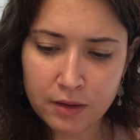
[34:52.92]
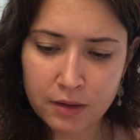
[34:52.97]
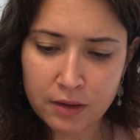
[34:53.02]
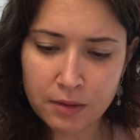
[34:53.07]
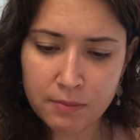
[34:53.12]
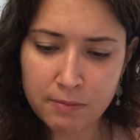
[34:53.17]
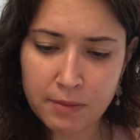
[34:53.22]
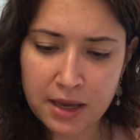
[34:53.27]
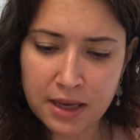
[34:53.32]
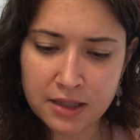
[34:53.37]
it
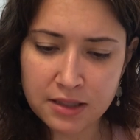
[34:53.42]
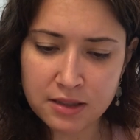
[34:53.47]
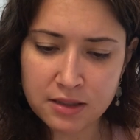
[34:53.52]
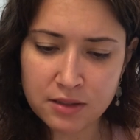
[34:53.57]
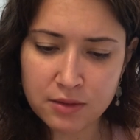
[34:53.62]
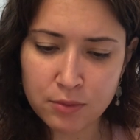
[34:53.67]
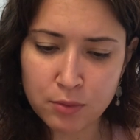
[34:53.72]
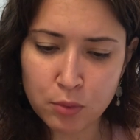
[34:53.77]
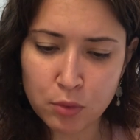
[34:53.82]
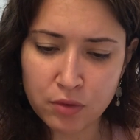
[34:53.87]
makes
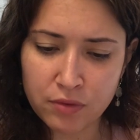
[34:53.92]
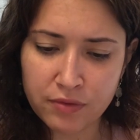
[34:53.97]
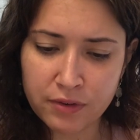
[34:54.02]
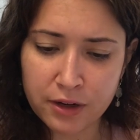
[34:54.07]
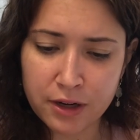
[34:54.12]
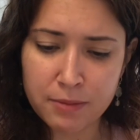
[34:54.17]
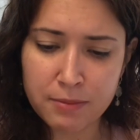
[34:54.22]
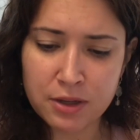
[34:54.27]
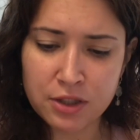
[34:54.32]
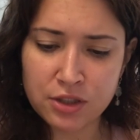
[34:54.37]
Wolf
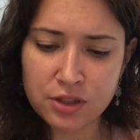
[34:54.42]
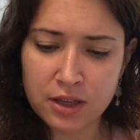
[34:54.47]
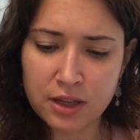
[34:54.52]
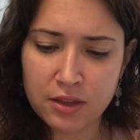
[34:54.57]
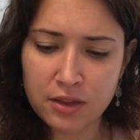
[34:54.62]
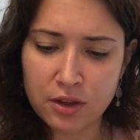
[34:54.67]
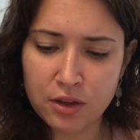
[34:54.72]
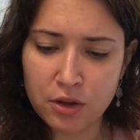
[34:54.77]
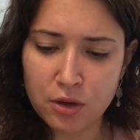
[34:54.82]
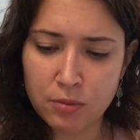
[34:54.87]
very much like
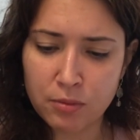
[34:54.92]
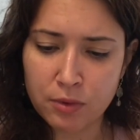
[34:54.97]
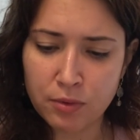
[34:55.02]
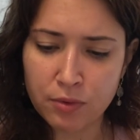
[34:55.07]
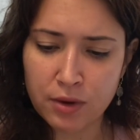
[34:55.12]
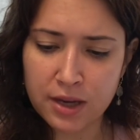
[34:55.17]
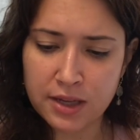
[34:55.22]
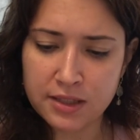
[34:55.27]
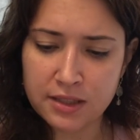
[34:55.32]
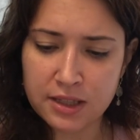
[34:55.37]
the human
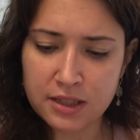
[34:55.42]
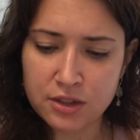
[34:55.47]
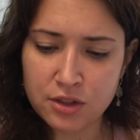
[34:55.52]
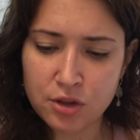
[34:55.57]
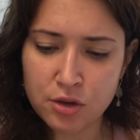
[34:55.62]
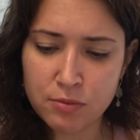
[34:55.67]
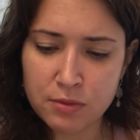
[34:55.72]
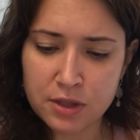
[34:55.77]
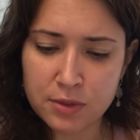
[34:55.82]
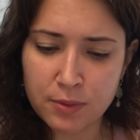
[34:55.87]
race. As
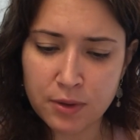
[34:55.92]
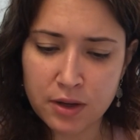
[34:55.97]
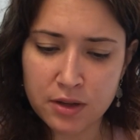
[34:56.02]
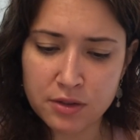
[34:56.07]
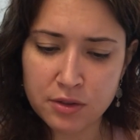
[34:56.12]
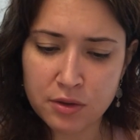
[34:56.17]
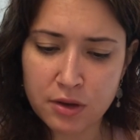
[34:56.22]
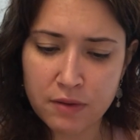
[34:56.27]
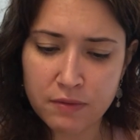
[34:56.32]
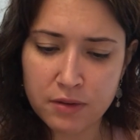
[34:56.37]
humans, we
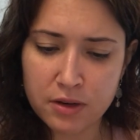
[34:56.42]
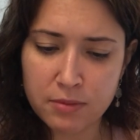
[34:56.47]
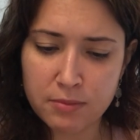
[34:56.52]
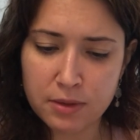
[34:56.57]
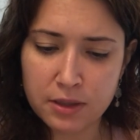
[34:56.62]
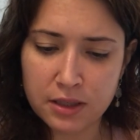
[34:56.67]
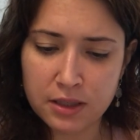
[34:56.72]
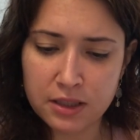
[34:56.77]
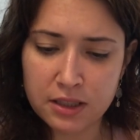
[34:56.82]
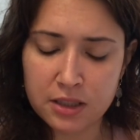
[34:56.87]
also have an
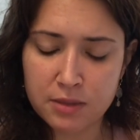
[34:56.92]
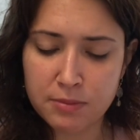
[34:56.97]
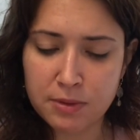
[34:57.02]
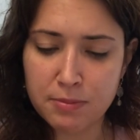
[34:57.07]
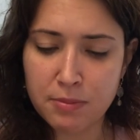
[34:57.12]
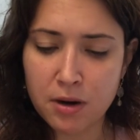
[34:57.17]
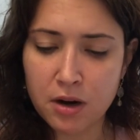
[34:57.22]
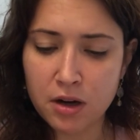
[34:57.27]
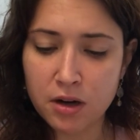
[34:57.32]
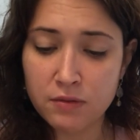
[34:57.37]
ability to be
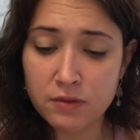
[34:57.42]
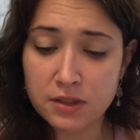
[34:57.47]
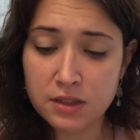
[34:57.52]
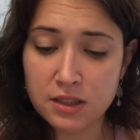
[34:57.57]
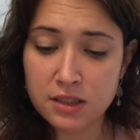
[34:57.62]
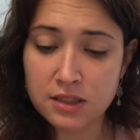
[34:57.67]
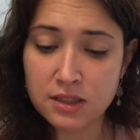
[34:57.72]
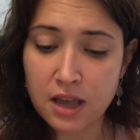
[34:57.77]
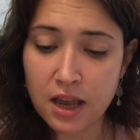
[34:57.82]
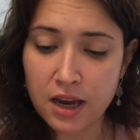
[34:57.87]
part of a
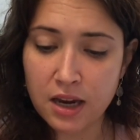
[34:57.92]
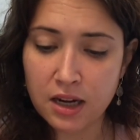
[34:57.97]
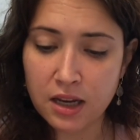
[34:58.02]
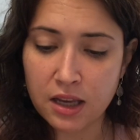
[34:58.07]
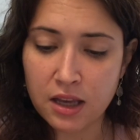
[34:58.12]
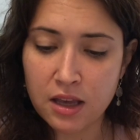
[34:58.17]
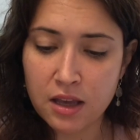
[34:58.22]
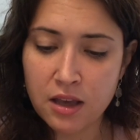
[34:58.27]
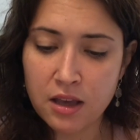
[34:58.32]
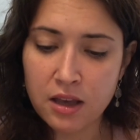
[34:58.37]
society
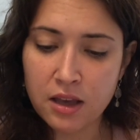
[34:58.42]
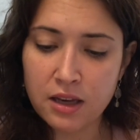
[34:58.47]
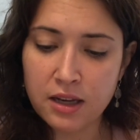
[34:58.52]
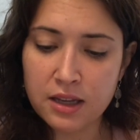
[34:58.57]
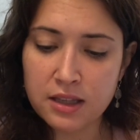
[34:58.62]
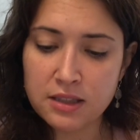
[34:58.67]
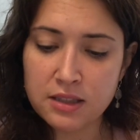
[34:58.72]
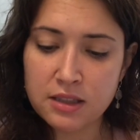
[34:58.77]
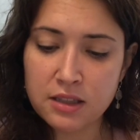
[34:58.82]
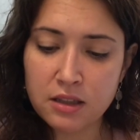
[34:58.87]
and
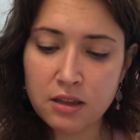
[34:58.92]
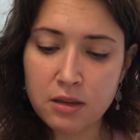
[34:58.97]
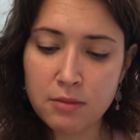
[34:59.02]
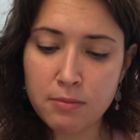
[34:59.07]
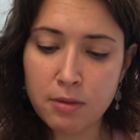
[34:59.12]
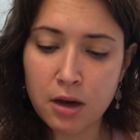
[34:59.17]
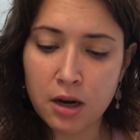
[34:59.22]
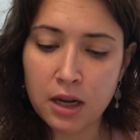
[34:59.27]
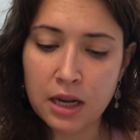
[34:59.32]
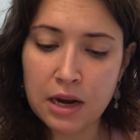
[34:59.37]
yet still
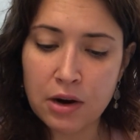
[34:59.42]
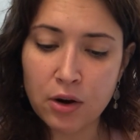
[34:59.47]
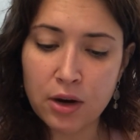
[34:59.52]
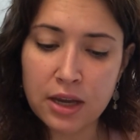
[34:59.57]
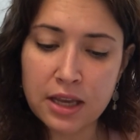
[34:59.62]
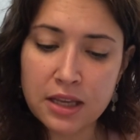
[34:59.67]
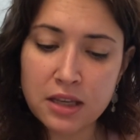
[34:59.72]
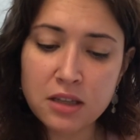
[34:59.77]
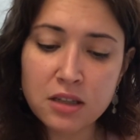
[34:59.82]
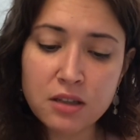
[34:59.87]
embody our
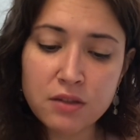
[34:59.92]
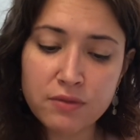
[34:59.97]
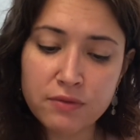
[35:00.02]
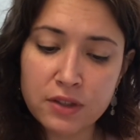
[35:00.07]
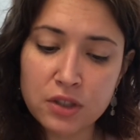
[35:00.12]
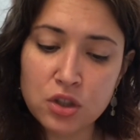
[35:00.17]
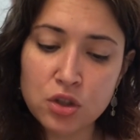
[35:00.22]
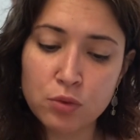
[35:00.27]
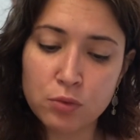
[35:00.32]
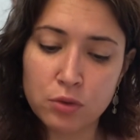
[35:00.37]

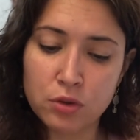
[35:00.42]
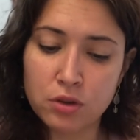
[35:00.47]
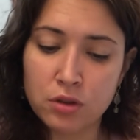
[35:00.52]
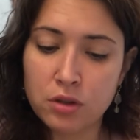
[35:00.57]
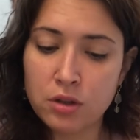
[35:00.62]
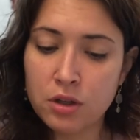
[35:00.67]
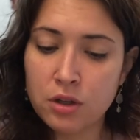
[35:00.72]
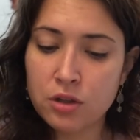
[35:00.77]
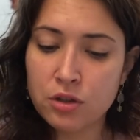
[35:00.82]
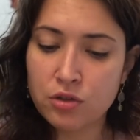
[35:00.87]
individual
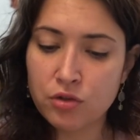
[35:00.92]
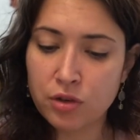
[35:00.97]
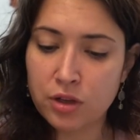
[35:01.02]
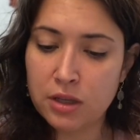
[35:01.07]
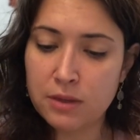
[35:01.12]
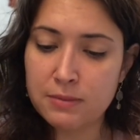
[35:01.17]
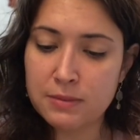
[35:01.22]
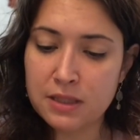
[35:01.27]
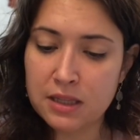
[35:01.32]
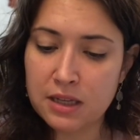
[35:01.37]

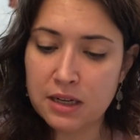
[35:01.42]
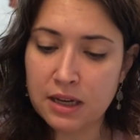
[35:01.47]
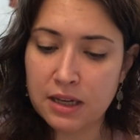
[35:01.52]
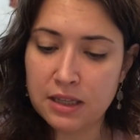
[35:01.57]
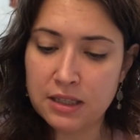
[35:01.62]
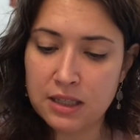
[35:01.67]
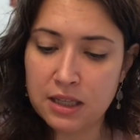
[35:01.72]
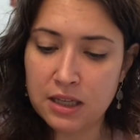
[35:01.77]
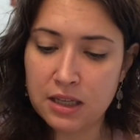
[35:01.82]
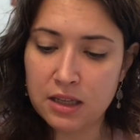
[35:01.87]
dreams and
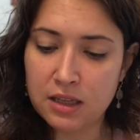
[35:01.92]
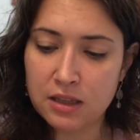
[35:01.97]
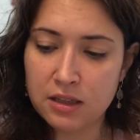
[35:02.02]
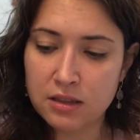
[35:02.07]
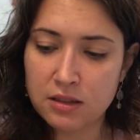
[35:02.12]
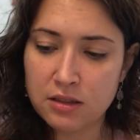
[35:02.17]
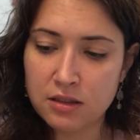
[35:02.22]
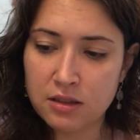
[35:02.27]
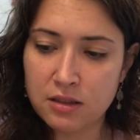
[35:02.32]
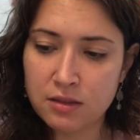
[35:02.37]

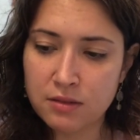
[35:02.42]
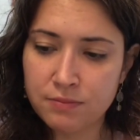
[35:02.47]
ideas.